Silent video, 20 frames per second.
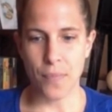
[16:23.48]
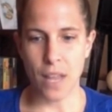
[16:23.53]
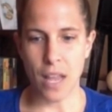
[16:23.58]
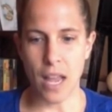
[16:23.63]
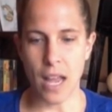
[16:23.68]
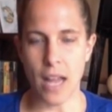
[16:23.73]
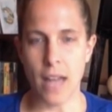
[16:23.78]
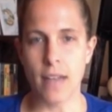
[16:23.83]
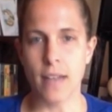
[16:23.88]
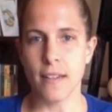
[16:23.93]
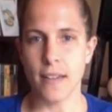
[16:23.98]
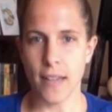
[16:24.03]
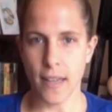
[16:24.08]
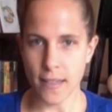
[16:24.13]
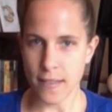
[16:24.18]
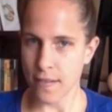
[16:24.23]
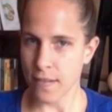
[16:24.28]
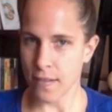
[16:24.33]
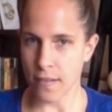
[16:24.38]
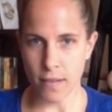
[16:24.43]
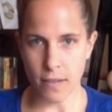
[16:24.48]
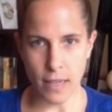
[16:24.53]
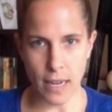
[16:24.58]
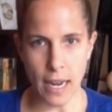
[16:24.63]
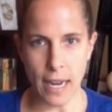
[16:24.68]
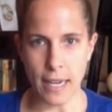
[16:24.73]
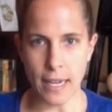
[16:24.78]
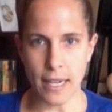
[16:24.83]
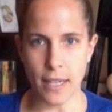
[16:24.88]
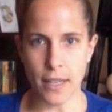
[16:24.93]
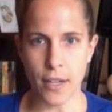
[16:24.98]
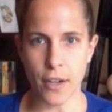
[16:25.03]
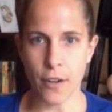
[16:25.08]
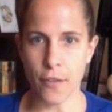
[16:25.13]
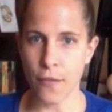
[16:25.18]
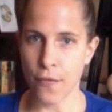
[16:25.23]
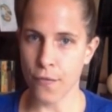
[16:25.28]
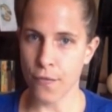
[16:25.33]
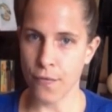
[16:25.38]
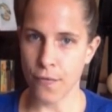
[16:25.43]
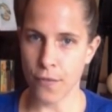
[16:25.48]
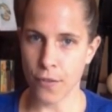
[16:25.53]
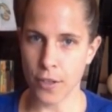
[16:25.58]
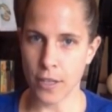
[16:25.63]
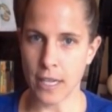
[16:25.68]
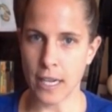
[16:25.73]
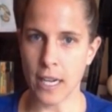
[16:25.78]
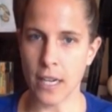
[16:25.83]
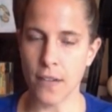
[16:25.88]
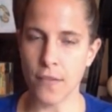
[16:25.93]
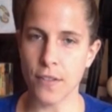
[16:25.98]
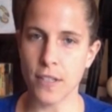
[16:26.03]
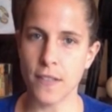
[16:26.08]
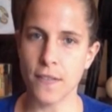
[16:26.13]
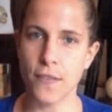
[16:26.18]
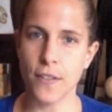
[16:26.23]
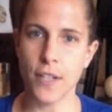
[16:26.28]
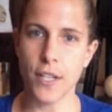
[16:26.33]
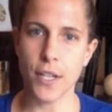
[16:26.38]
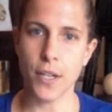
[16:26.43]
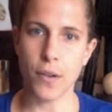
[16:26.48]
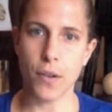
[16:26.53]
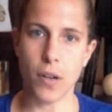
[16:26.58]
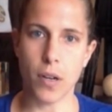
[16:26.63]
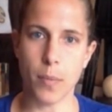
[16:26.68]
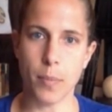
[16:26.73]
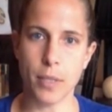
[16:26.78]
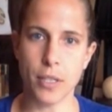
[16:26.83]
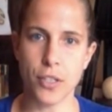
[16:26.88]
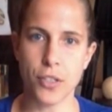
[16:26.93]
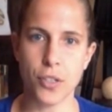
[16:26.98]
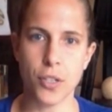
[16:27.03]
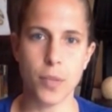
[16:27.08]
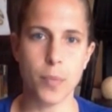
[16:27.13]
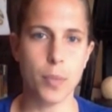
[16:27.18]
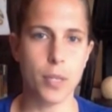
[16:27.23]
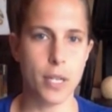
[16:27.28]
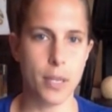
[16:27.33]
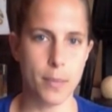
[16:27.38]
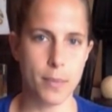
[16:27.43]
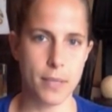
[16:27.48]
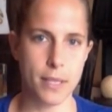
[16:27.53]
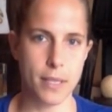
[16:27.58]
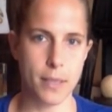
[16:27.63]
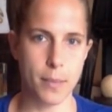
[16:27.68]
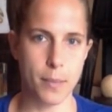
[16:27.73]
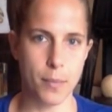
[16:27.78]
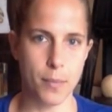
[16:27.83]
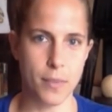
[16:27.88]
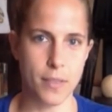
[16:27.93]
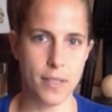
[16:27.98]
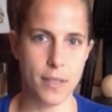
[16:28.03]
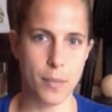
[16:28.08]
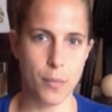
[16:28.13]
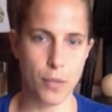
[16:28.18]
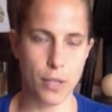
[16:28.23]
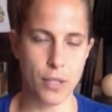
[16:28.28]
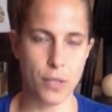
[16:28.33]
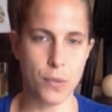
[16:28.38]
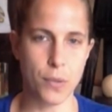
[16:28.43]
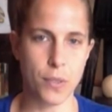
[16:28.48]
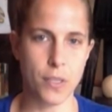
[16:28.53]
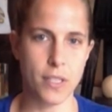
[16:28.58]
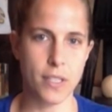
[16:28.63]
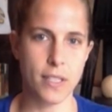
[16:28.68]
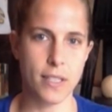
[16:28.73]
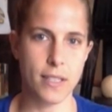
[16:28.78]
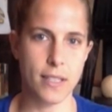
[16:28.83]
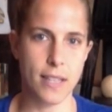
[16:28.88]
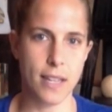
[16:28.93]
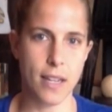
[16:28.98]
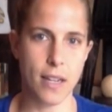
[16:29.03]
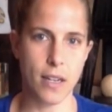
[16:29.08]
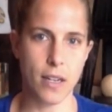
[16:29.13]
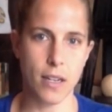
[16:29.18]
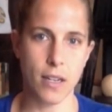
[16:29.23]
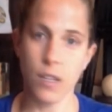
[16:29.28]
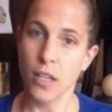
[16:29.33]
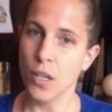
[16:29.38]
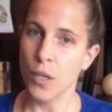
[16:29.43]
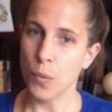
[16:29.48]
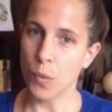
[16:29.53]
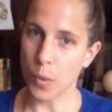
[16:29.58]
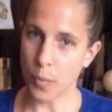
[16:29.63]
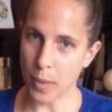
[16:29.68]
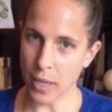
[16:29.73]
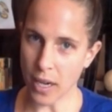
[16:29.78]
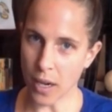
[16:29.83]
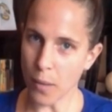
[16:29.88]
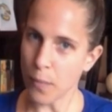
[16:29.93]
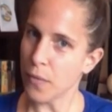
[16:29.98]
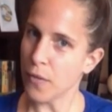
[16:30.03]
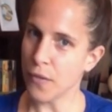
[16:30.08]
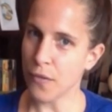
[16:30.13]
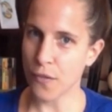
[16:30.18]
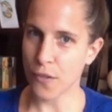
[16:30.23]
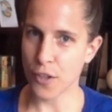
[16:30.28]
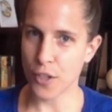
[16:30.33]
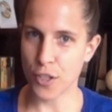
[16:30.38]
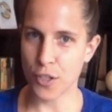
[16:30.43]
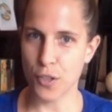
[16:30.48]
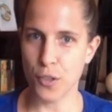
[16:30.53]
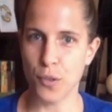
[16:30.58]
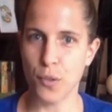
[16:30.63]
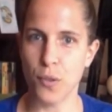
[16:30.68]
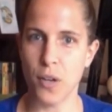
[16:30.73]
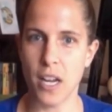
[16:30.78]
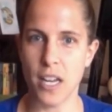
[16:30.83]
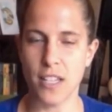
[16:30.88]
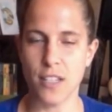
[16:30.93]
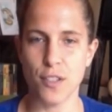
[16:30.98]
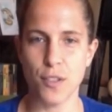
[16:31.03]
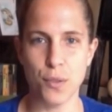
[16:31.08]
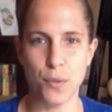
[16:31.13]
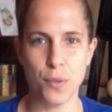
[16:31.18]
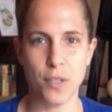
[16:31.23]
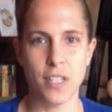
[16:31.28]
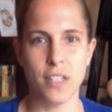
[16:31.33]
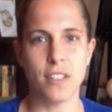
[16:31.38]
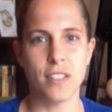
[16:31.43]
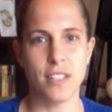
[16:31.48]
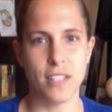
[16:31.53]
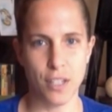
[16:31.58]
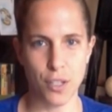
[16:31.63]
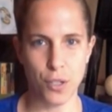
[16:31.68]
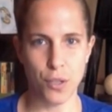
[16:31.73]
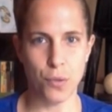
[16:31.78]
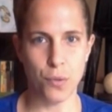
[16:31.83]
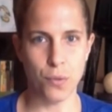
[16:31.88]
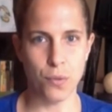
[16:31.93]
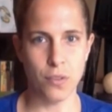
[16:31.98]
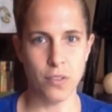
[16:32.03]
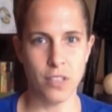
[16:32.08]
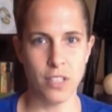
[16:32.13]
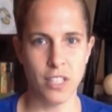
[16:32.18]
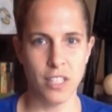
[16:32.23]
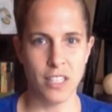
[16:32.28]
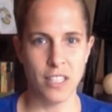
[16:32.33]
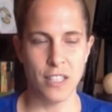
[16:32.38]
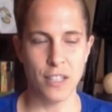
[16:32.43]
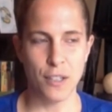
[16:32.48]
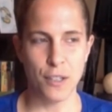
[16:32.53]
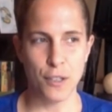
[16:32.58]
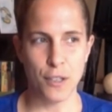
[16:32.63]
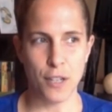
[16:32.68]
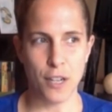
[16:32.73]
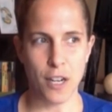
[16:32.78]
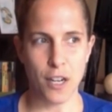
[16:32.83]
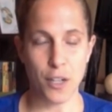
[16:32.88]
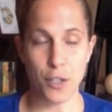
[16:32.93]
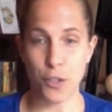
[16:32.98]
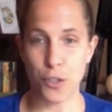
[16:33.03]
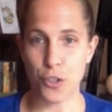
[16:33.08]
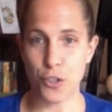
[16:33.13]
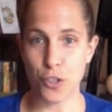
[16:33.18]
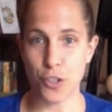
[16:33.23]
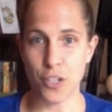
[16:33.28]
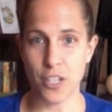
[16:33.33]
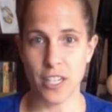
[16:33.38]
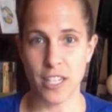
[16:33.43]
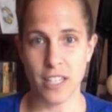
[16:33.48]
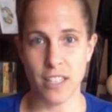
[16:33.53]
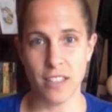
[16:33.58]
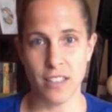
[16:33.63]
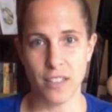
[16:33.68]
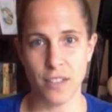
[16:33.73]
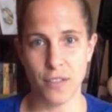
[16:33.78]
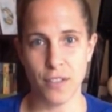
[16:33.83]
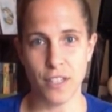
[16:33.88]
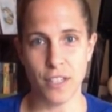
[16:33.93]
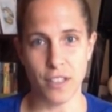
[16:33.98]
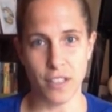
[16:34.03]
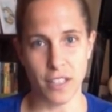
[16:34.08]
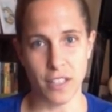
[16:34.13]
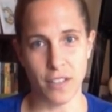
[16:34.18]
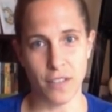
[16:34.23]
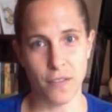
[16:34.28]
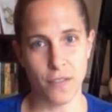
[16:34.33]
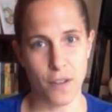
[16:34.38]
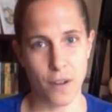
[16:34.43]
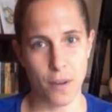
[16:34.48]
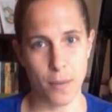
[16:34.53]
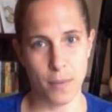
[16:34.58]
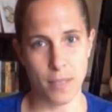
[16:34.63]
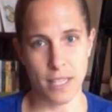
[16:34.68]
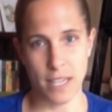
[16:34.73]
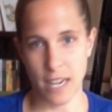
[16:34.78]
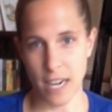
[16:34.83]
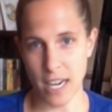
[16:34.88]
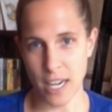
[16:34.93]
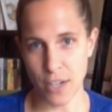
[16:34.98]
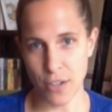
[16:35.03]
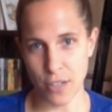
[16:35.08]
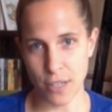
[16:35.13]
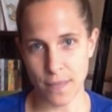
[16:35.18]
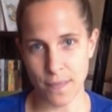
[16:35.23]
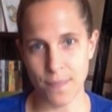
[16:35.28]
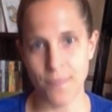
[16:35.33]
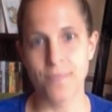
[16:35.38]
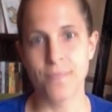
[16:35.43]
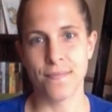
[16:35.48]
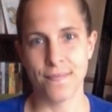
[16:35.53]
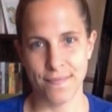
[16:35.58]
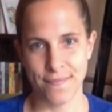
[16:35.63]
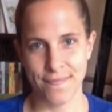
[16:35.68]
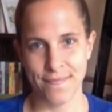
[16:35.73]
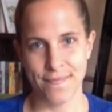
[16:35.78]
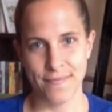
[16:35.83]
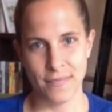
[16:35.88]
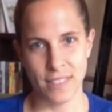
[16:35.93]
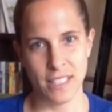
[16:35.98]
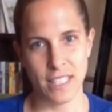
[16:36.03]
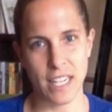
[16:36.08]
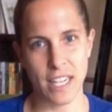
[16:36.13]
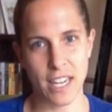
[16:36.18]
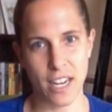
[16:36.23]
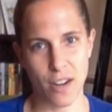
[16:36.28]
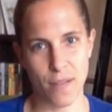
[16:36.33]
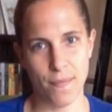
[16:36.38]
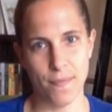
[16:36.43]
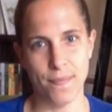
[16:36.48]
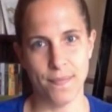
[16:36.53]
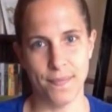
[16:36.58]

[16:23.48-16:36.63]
And yes, hang in there for the end of this video. I'll be sure to put up some resources that will be helpful for you as you continue on your journey of healing from psychiatry. Take care.